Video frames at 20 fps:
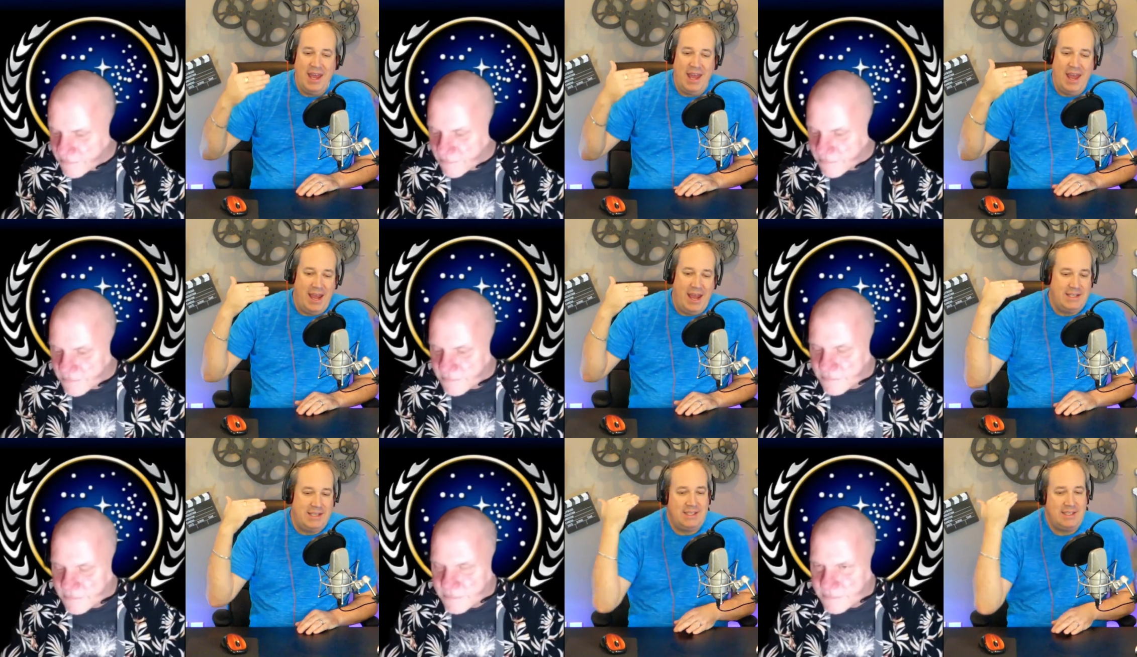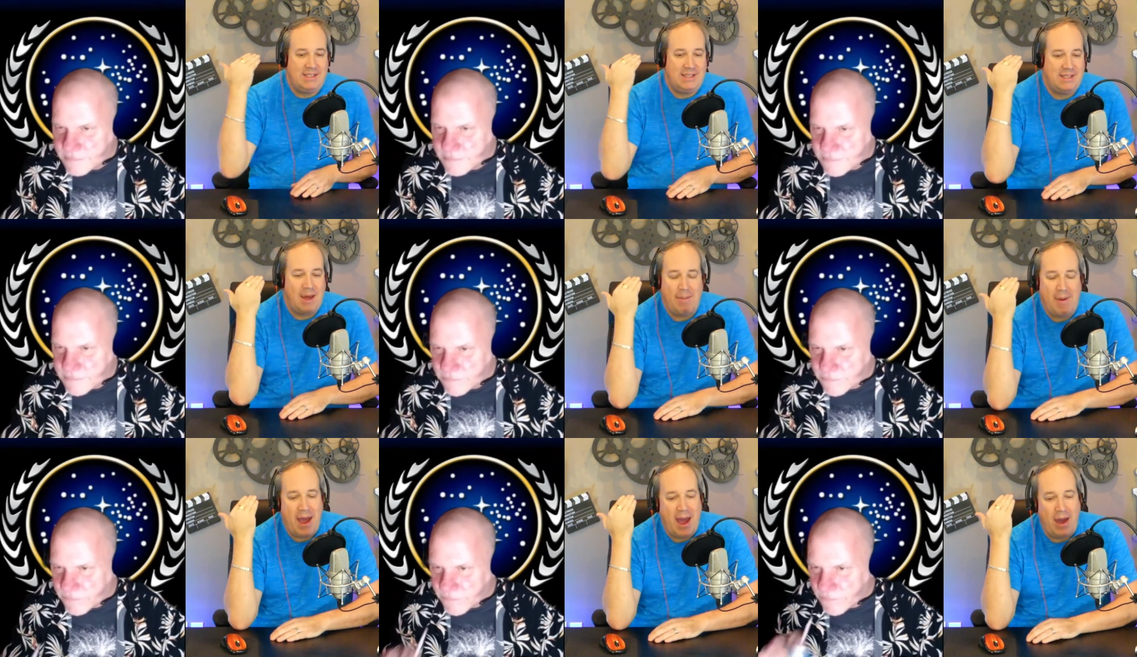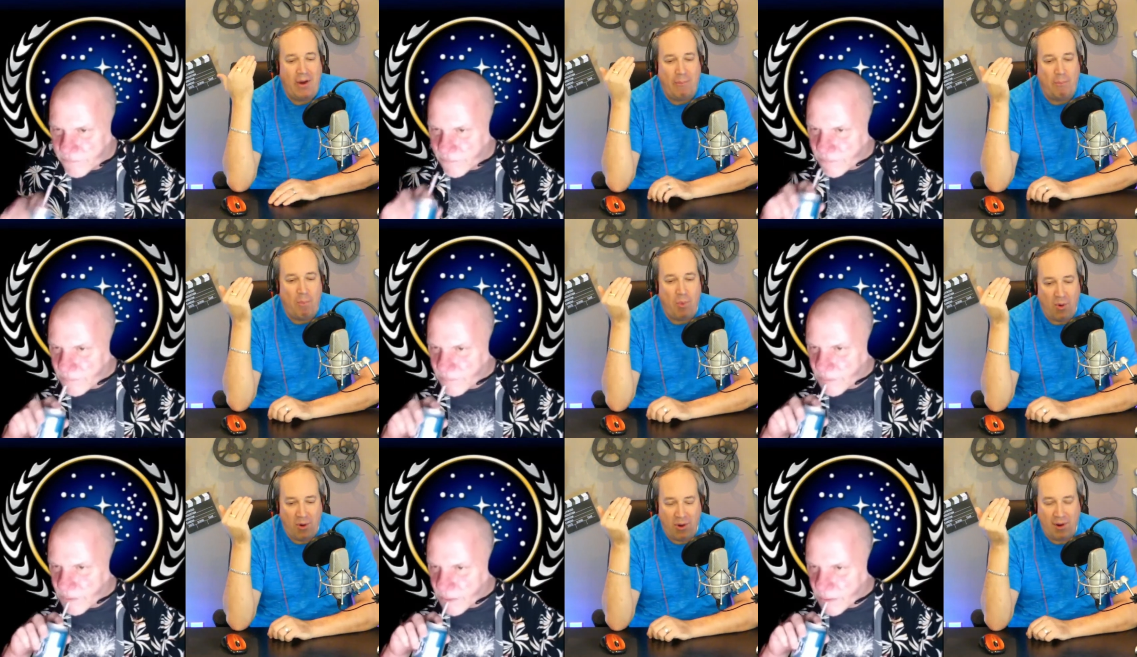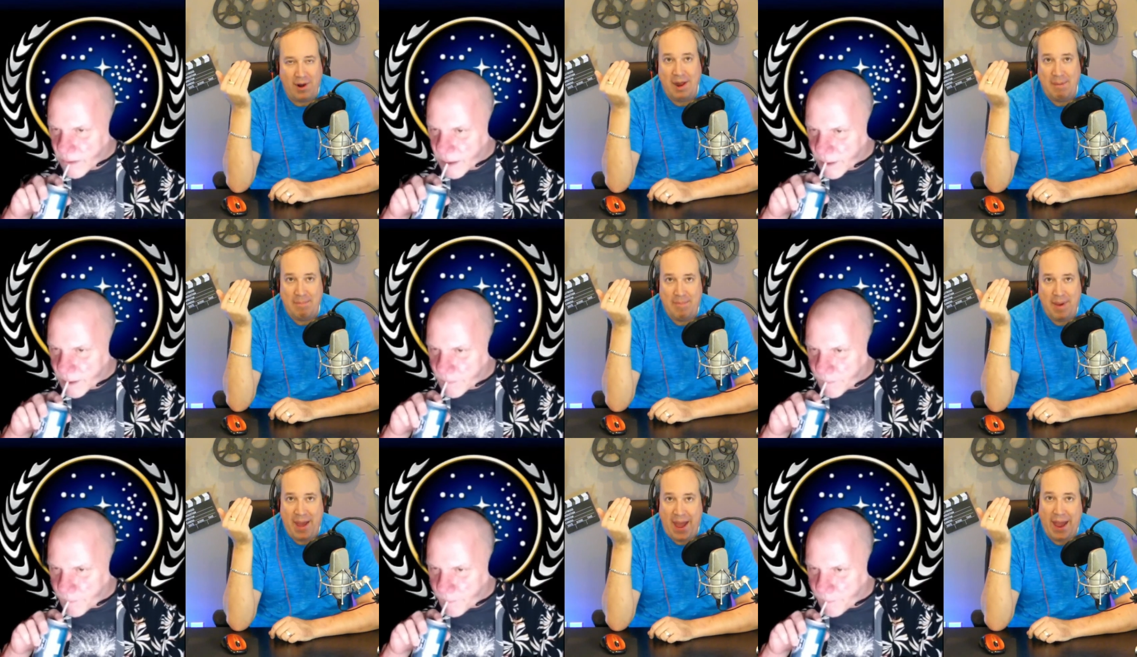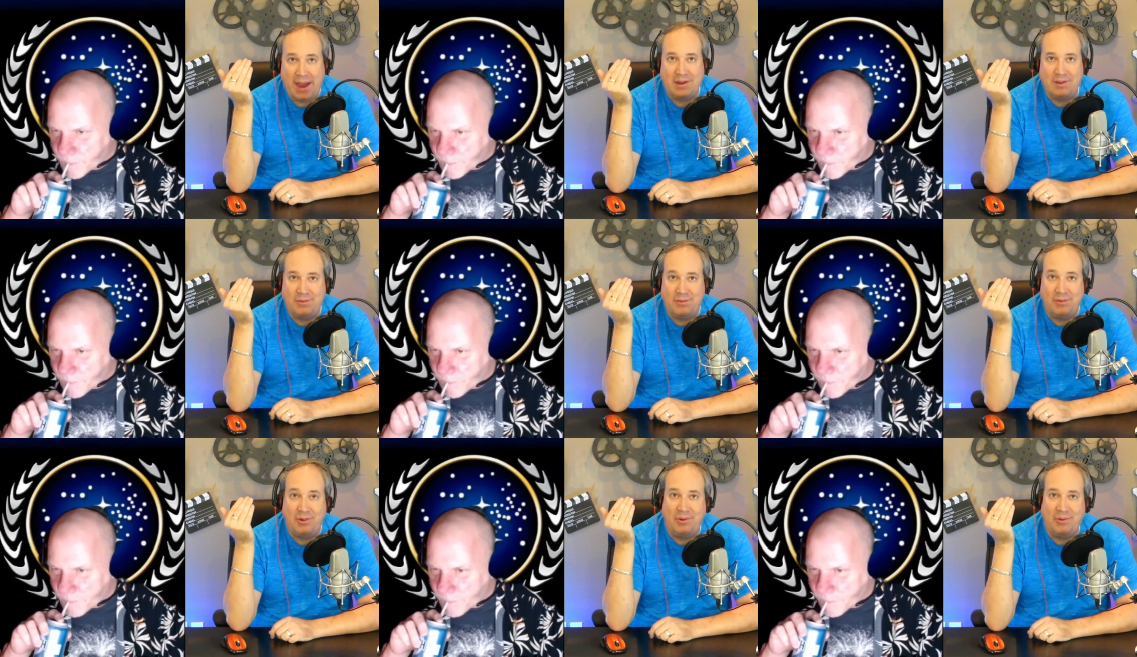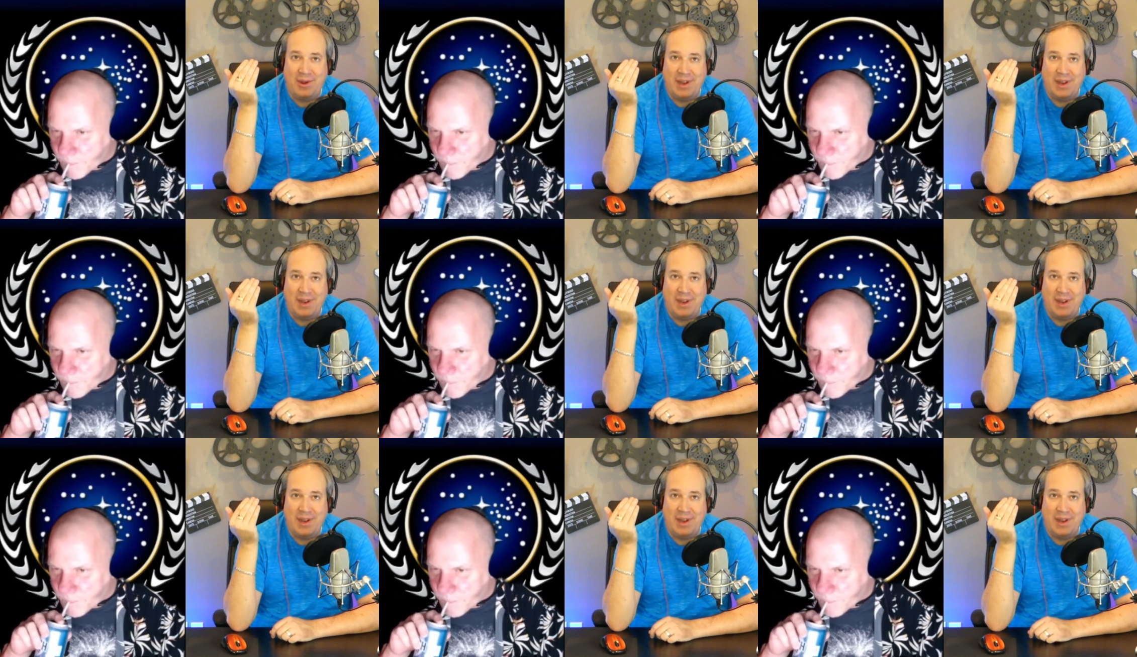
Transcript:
Speaker 1: it's somehow more impactful when